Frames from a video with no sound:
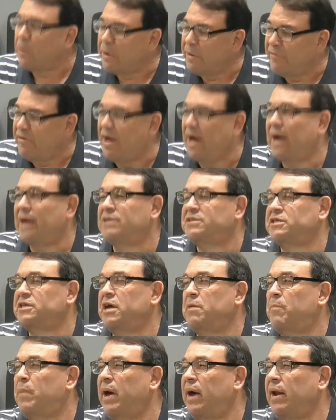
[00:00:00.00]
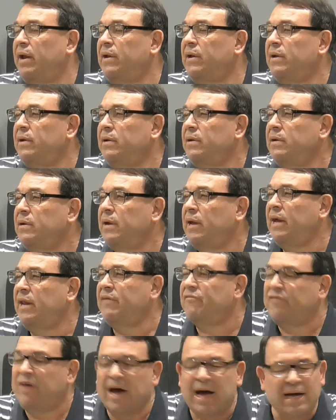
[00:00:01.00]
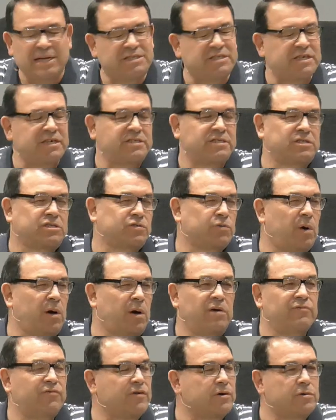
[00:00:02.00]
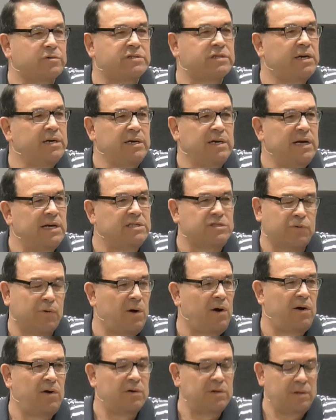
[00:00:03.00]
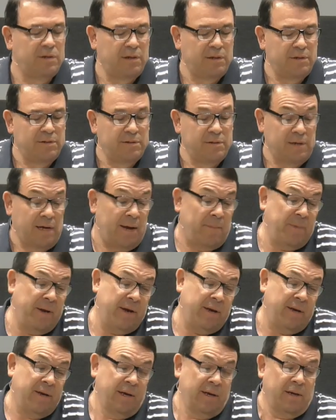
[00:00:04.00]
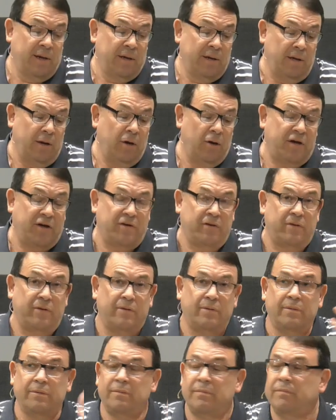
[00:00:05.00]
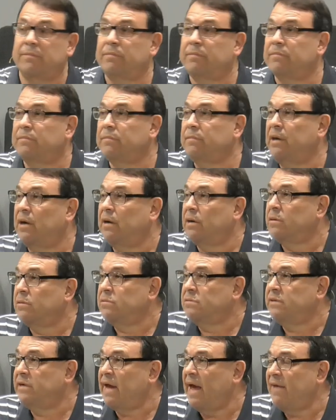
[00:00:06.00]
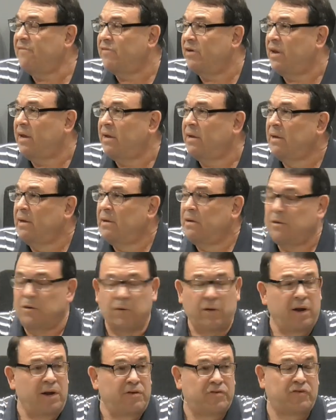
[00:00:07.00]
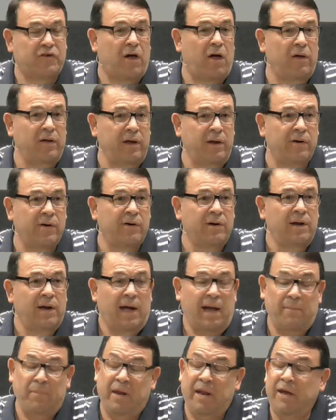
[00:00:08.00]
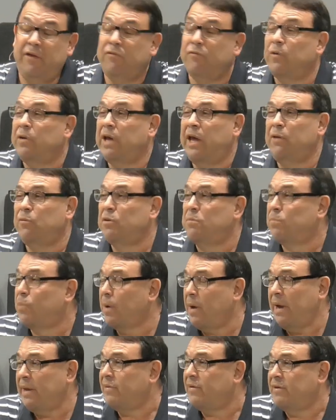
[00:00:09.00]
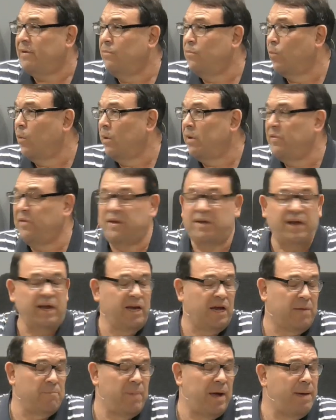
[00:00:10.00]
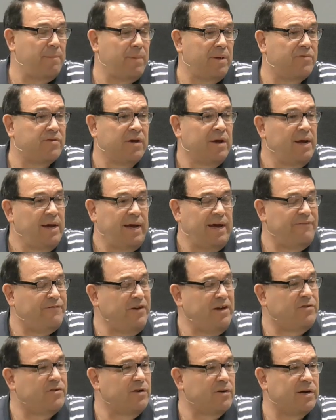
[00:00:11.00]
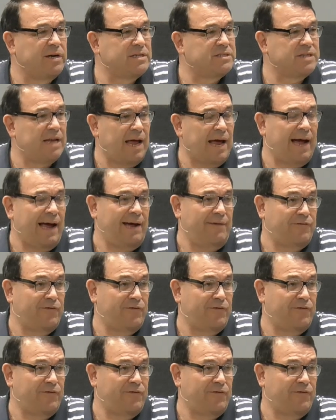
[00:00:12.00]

of God say about it? And if God says it's wrong, folks, it's wrong. I mean, you look at, David and looking at Saul here. I mean, he would break one of the 10 commandments if he took his life,